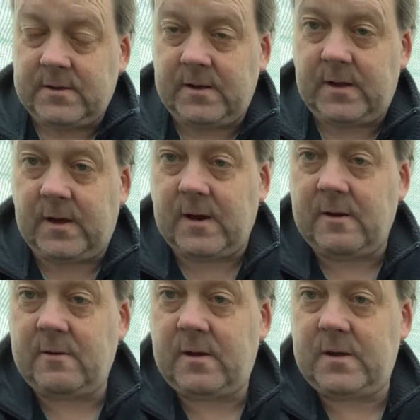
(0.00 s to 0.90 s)
There you go,
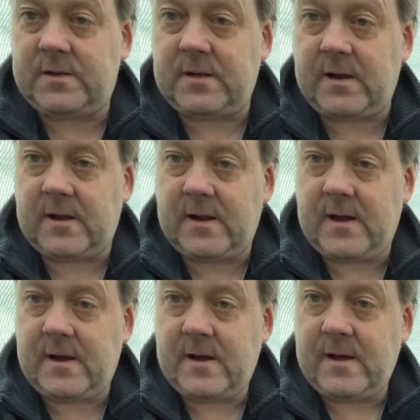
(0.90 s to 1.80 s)
can you see that
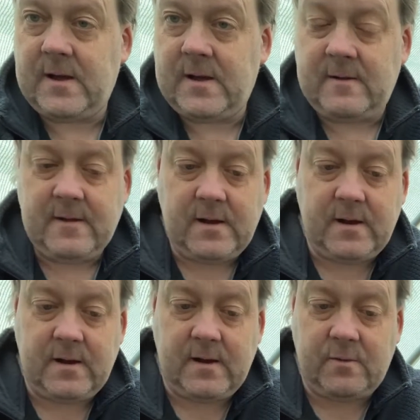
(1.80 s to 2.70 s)
there?
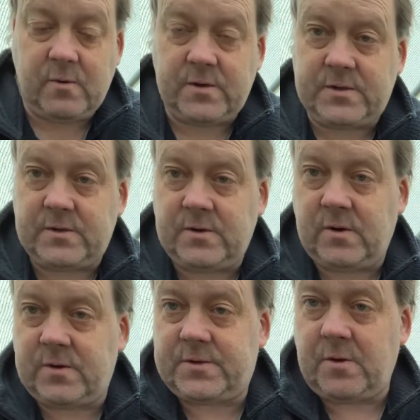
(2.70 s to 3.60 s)
And then the one's
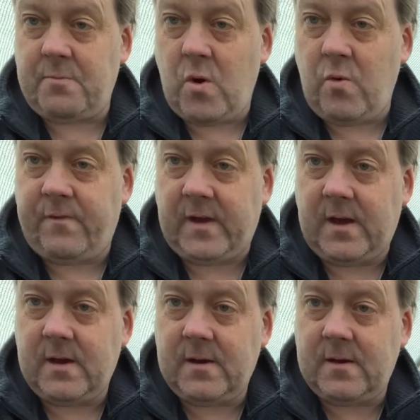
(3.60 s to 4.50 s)
not so mauvey.
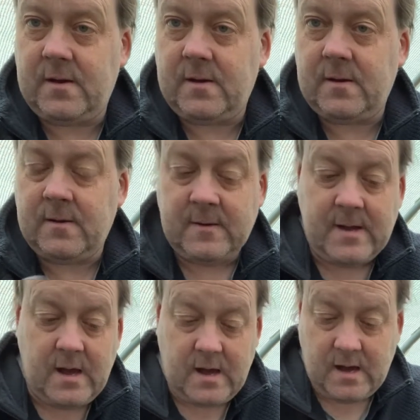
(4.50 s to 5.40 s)

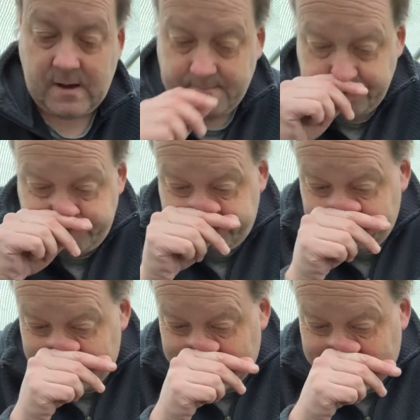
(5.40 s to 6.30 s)
And
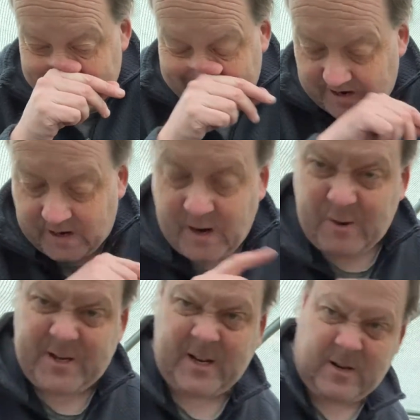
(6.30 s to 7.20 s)
I know I
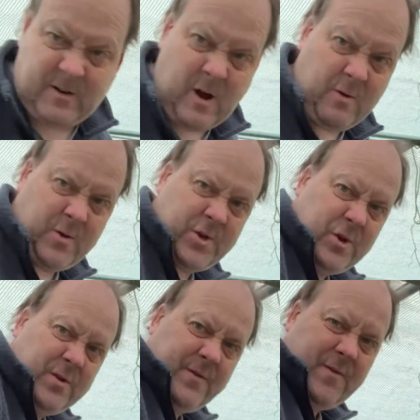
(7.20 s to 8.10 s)
did grow
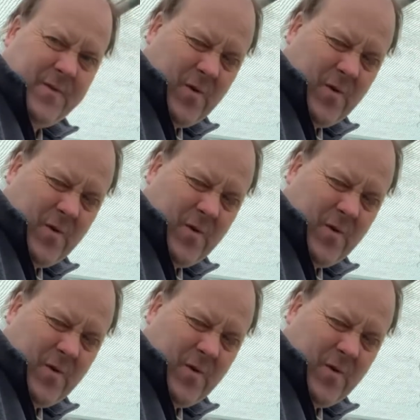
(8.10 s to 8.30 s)
two different